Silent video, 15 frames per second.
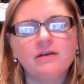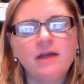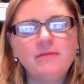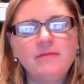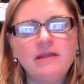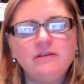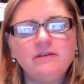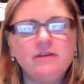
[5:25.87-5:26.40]
I
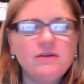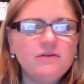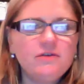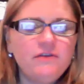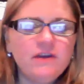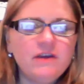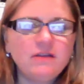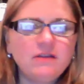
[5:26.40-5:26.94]
mean, do you
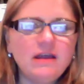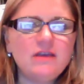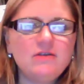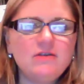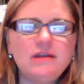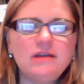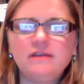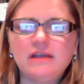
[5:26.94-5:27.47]
feel like
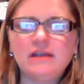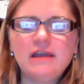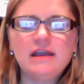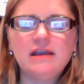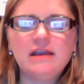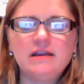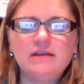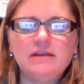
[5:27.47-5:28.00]
you need to
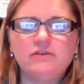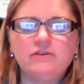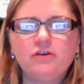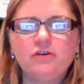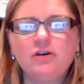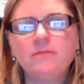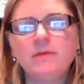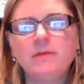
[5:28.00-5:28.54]
kick it into
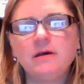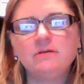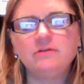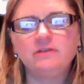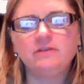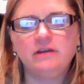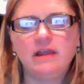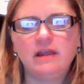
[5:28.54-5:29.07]
turbo
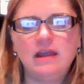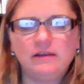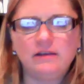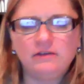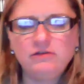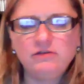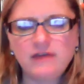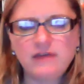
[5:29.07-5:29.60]
to
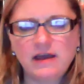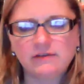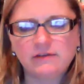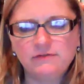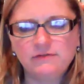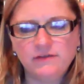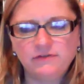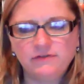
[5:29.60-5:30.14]
hit
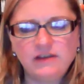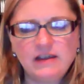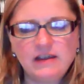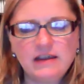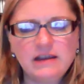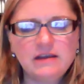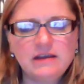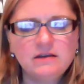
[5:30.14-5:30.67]

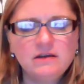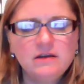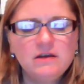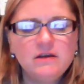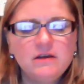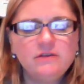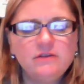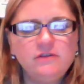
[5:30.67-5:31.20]
2015?
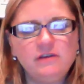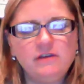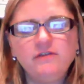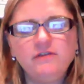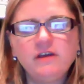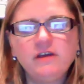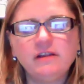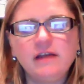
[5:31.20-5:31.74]
Do you
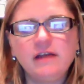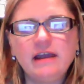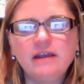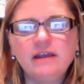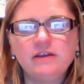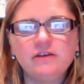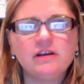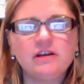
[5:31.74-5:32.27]
feel
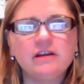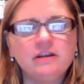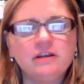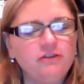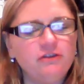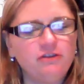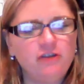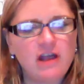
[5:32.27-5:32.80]
like you're in
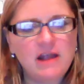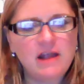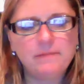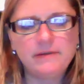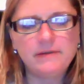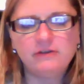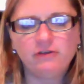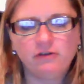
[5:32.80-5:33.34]
good shape
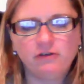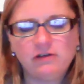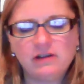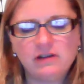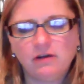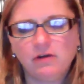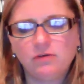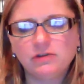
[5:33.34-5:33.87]
and you just
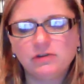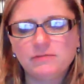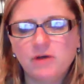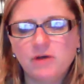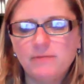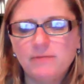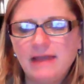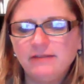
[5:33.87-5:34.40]
need to hold the
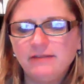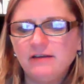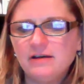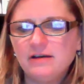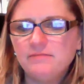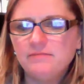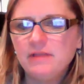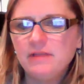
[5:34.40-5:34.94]

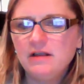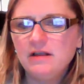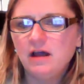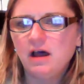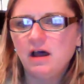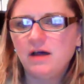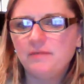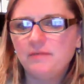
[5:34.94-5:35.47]
momentum?
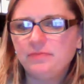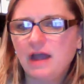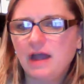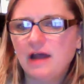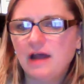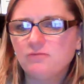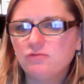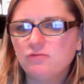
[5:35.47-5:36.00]

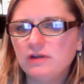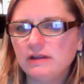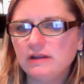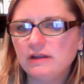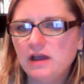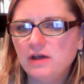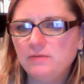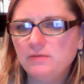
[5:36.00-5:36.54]
I'm
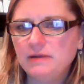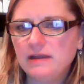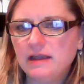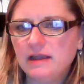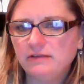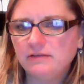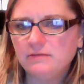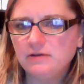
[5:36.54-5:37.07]
really hoping to
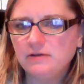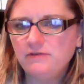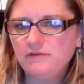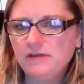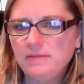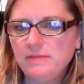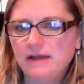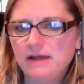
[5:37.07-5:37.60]
get some good
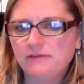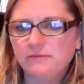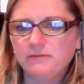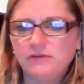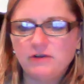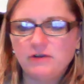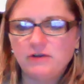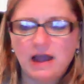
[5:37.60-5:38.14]
feedback from
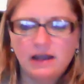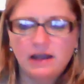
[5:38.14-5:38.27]
you guys.